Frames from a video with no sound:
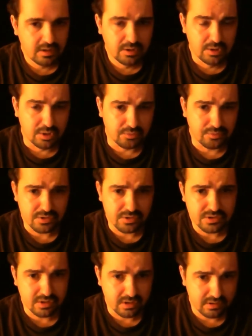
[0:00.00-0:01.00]
your
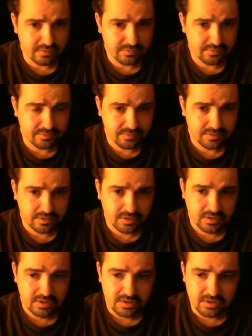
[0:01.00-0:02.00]
first off
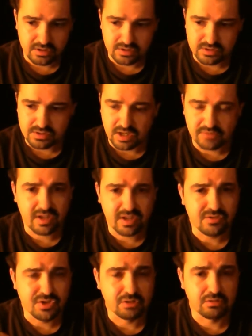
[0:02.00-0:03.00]
is you have to have a
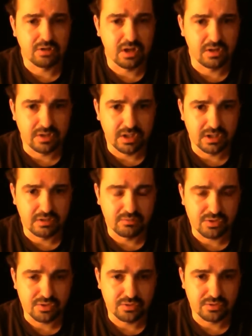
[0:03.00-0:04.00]
general idea of
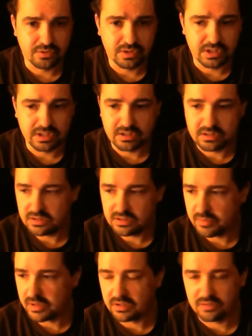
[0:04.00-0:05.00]
what you're doing,
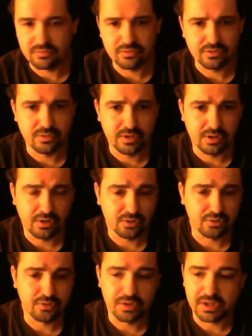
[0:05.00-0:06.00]
depending if you're doing all
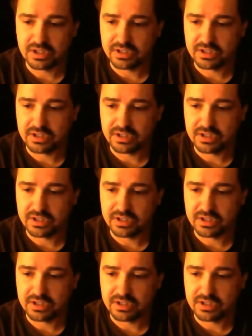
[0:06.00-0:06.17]
grain,